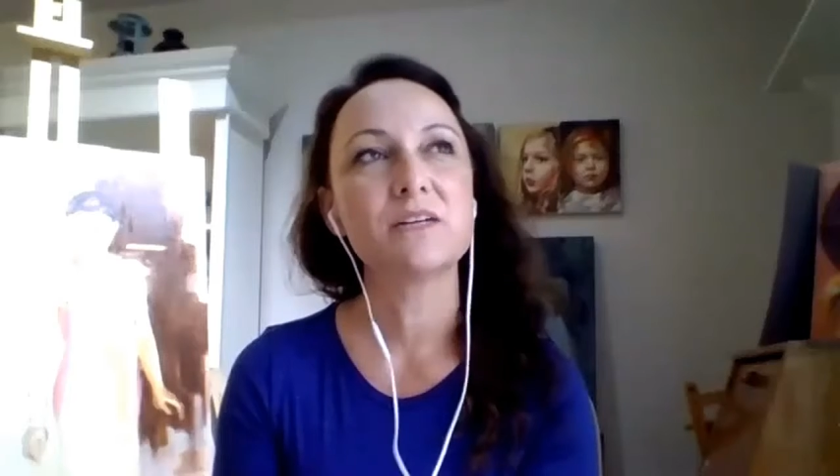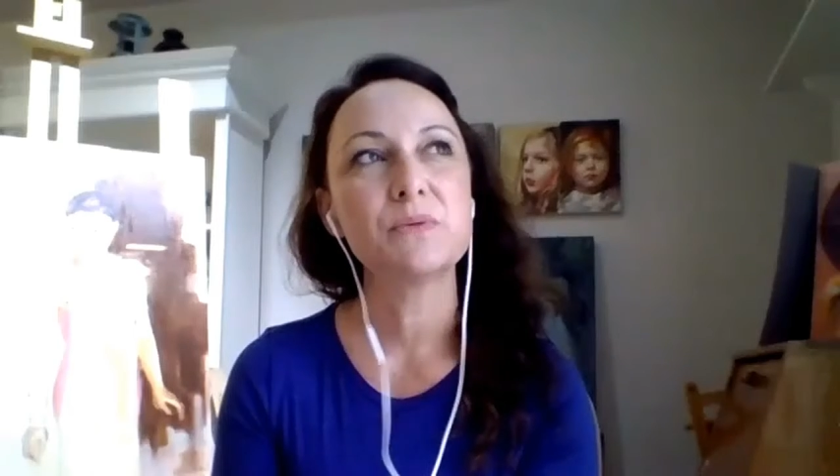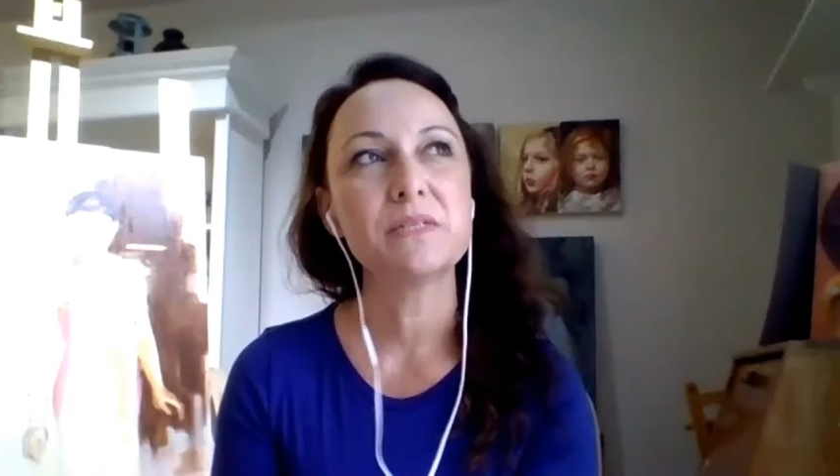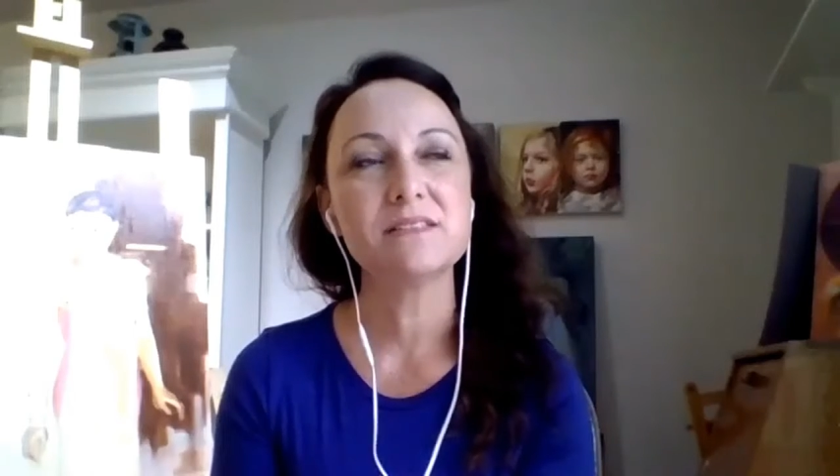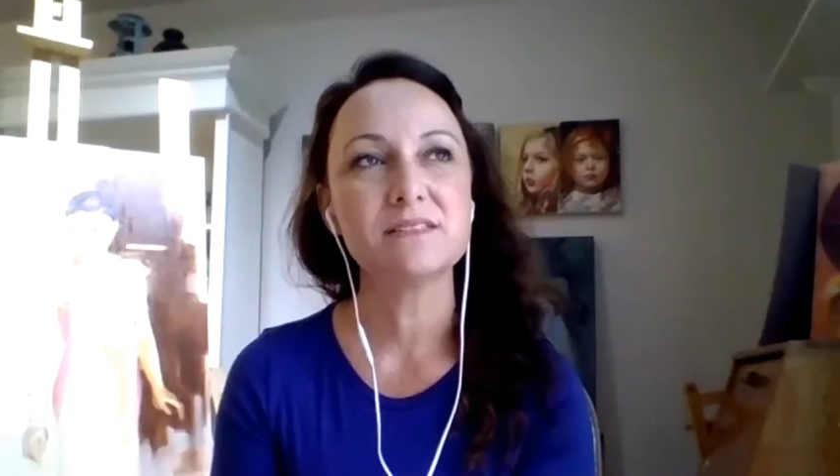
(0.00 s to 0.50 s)

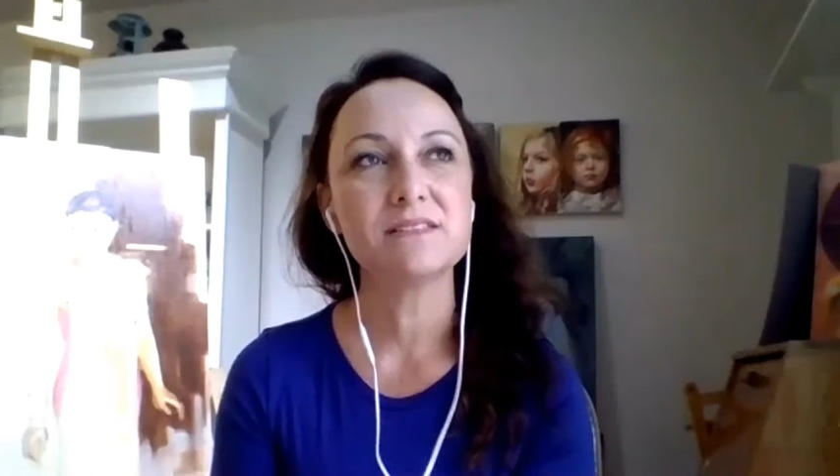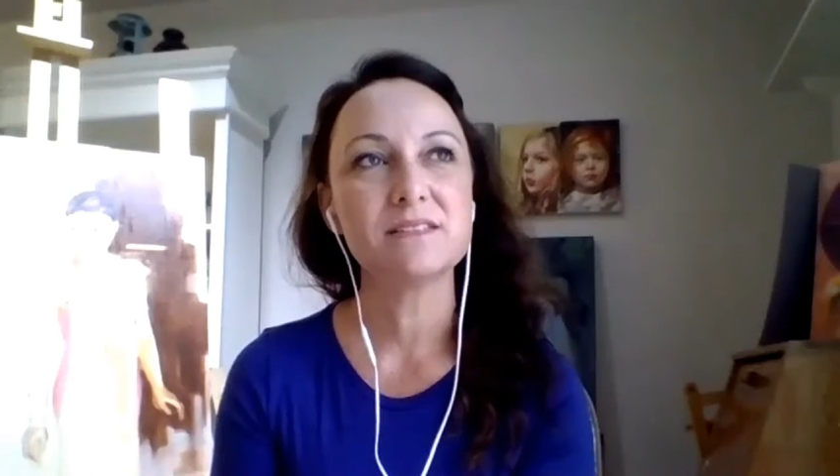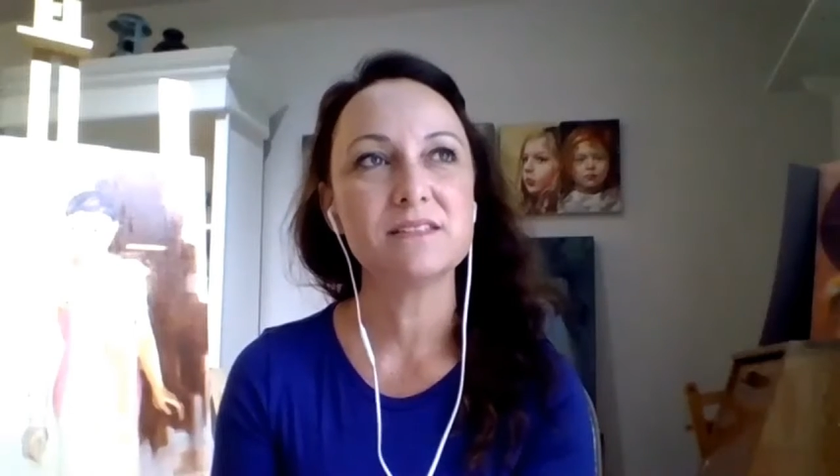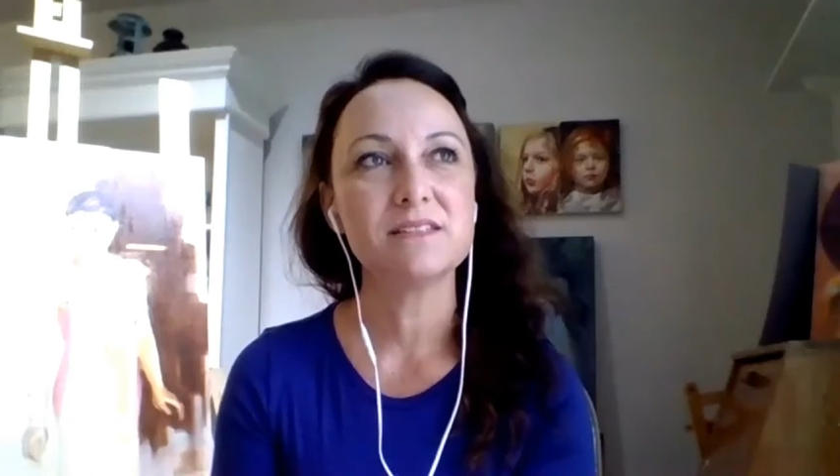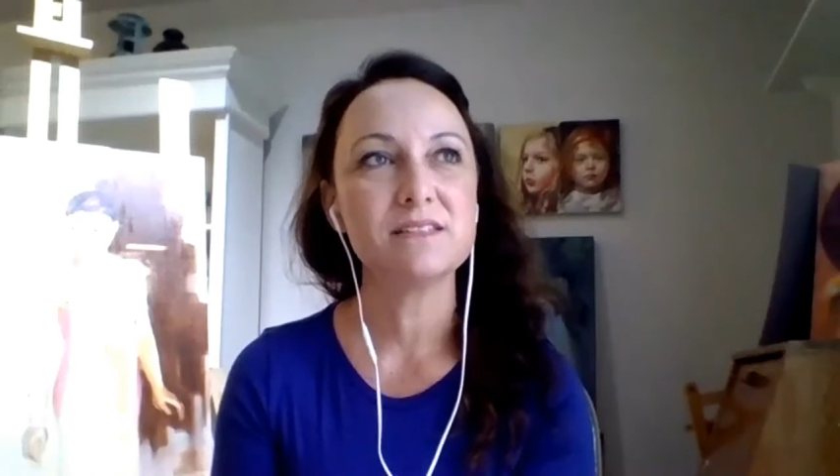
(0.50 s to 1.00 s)
well,
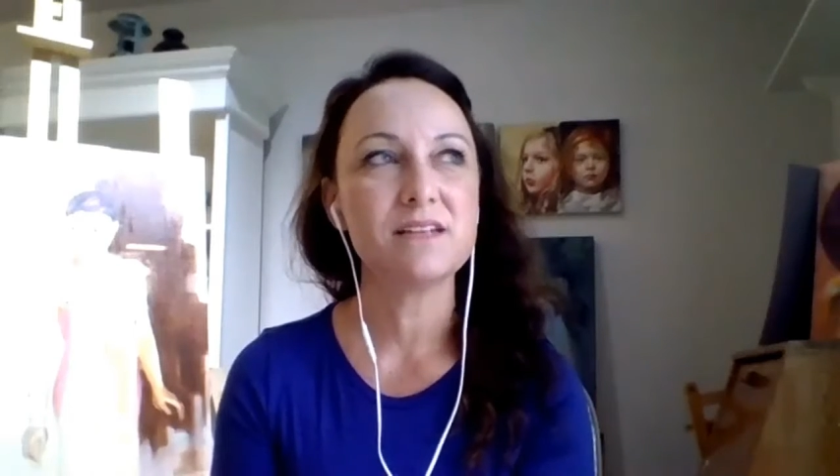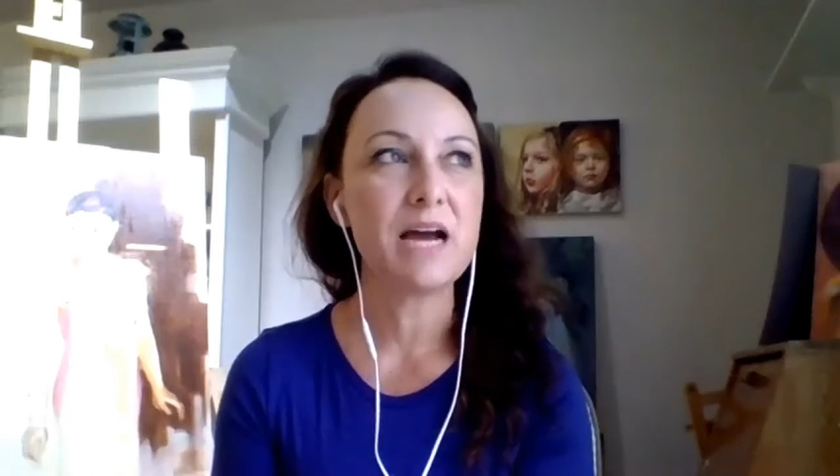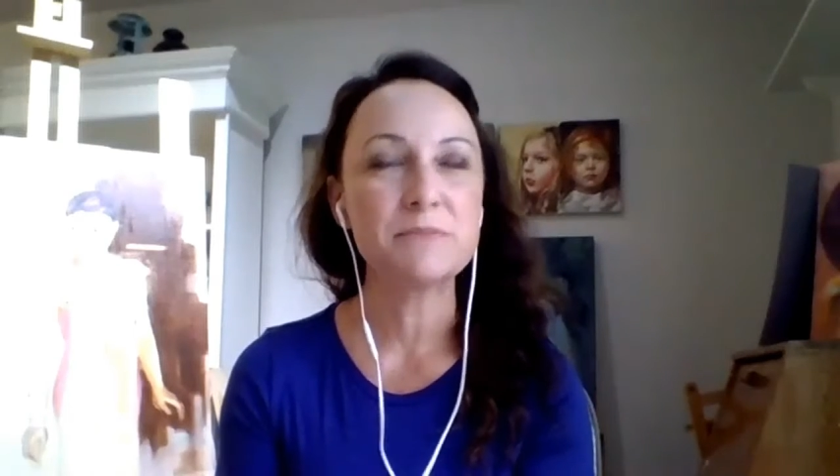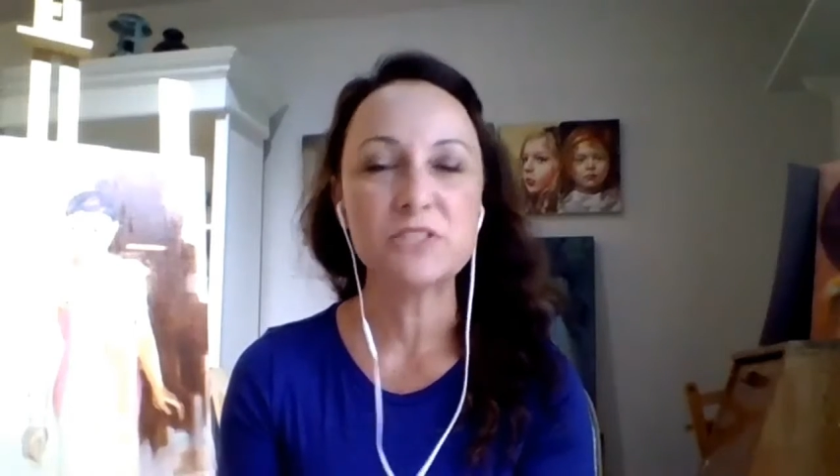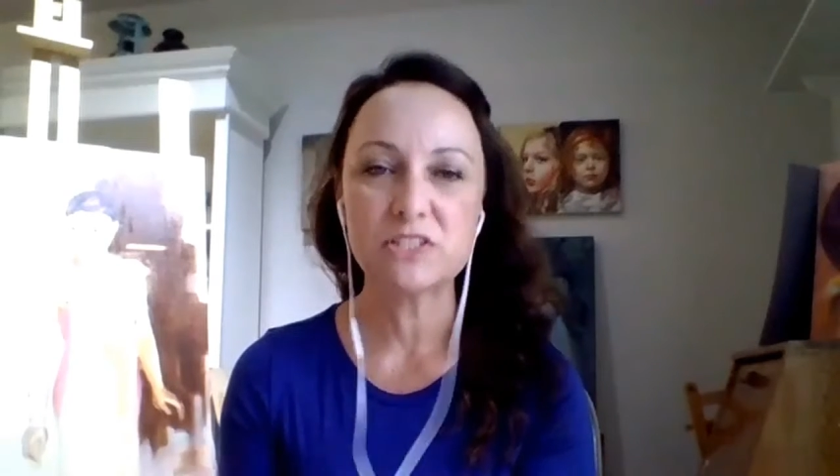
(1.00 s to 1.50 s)

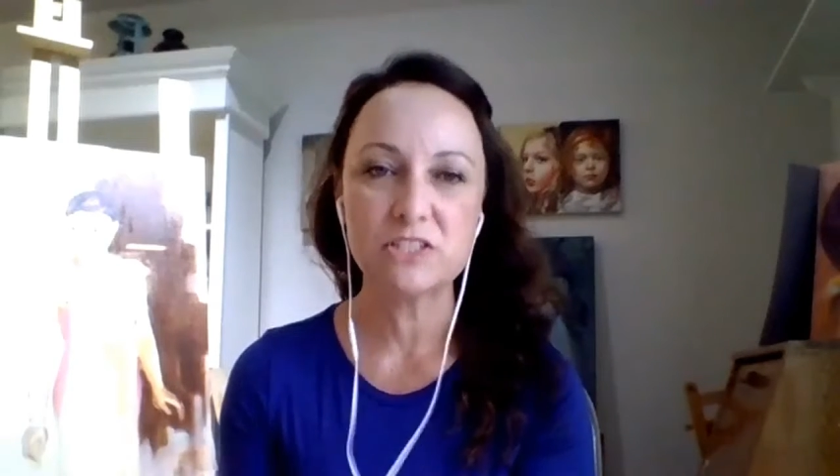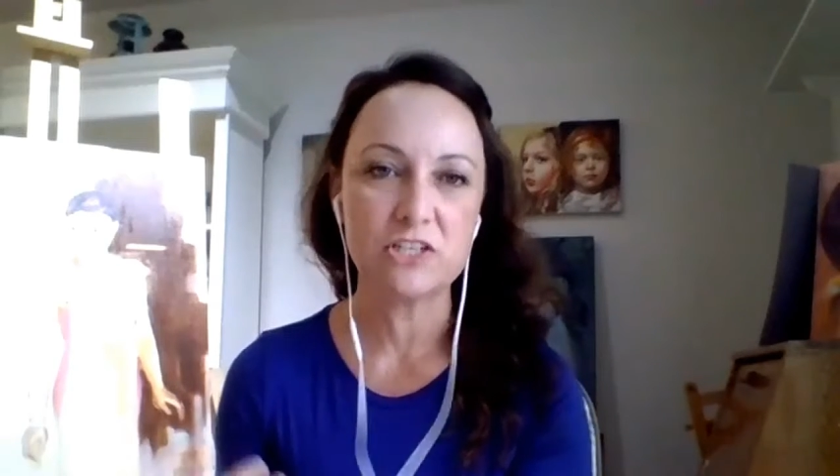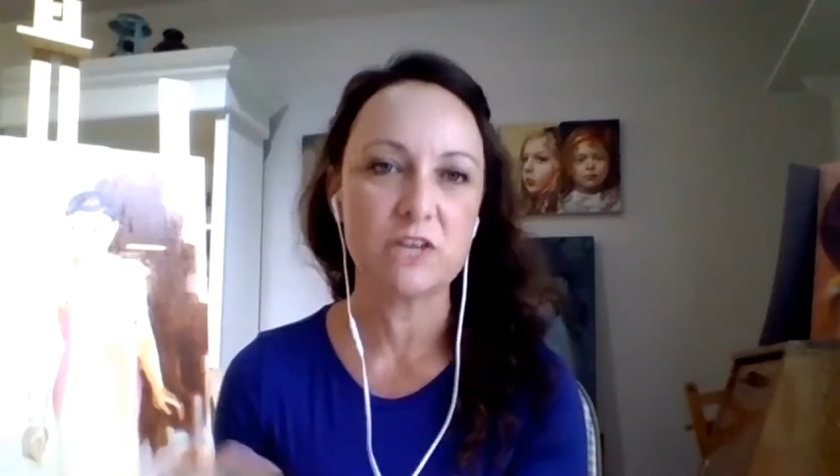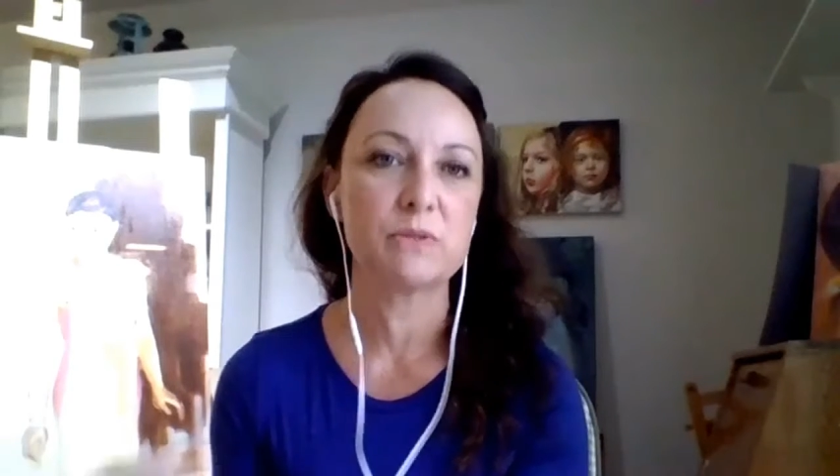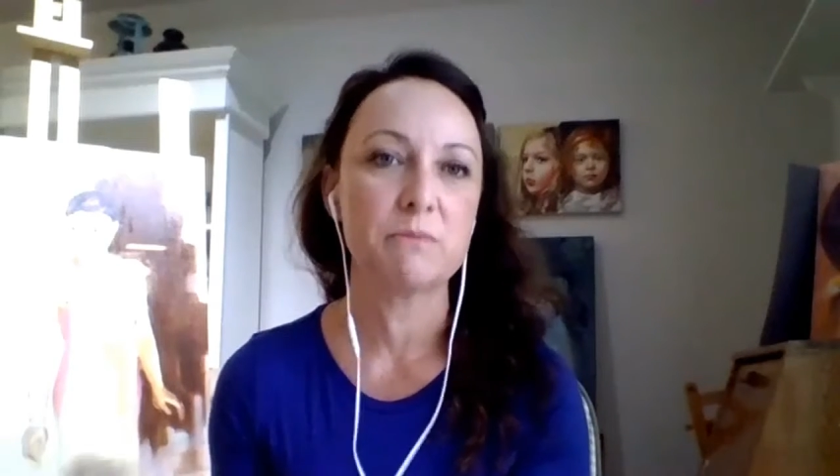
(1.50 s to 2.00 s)
I'm just going to
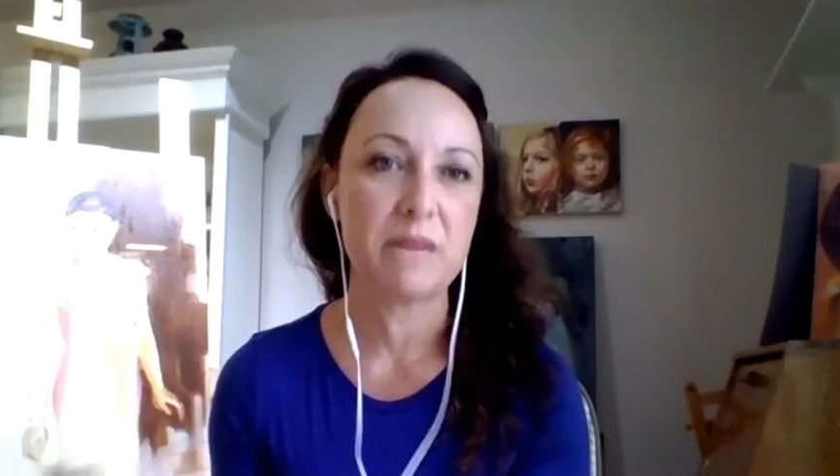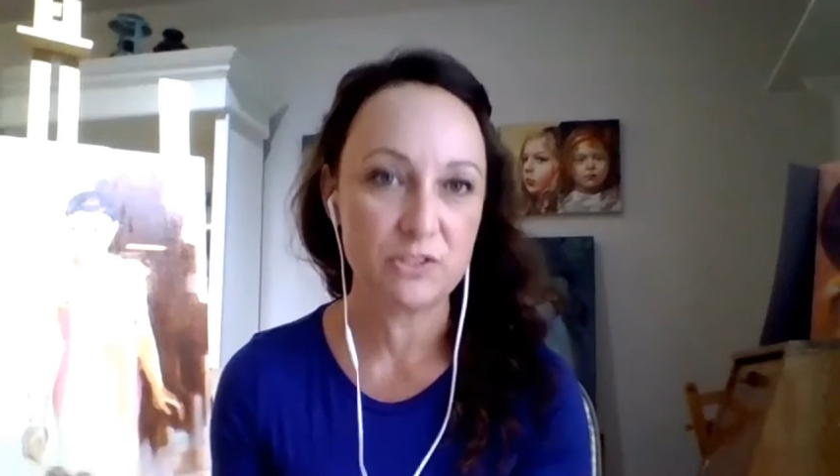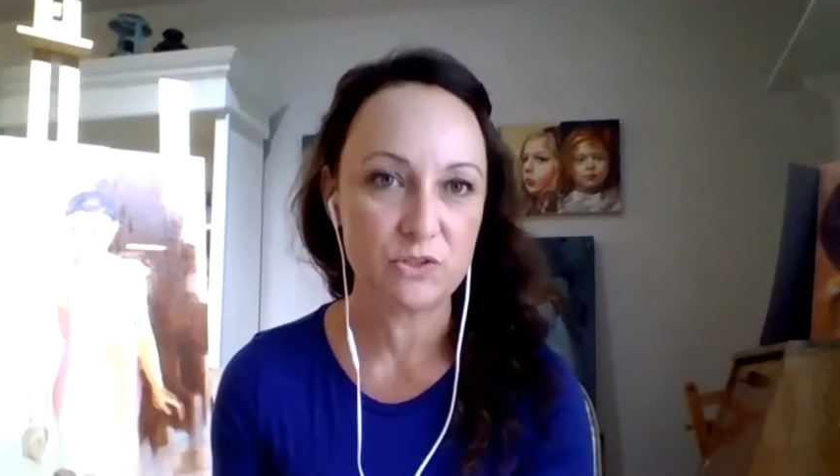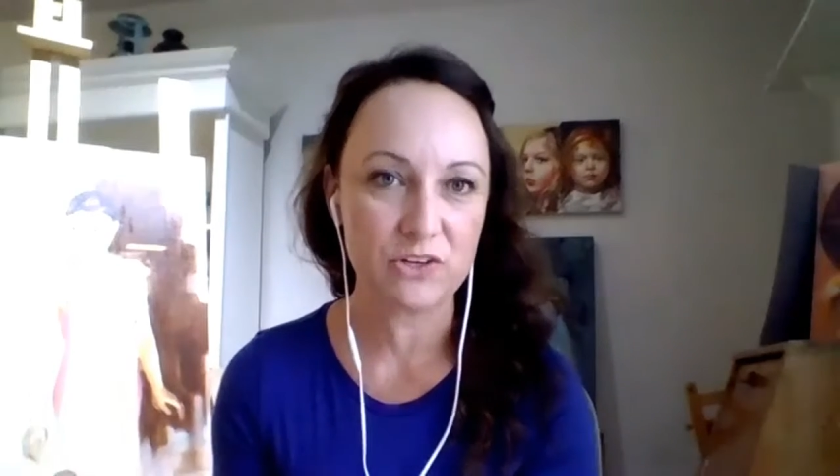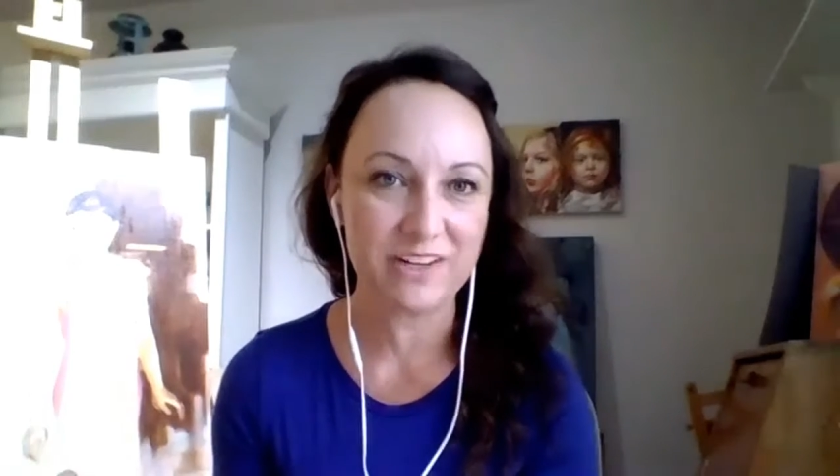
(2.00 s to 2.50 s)
start with my
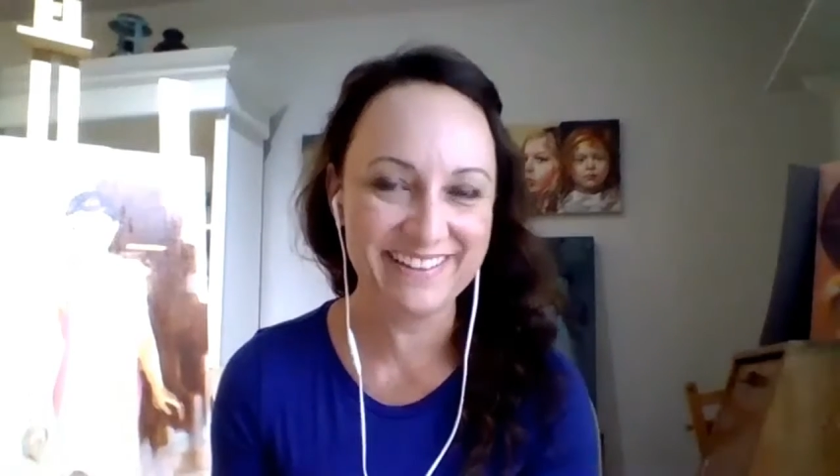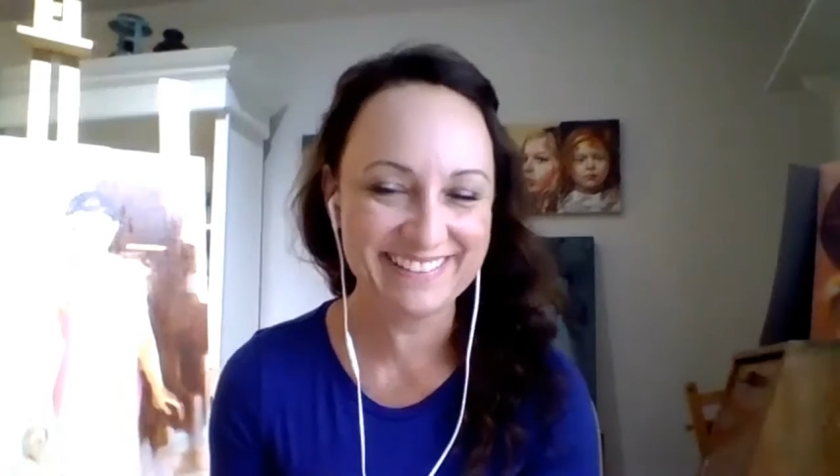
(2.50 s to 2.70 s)
story.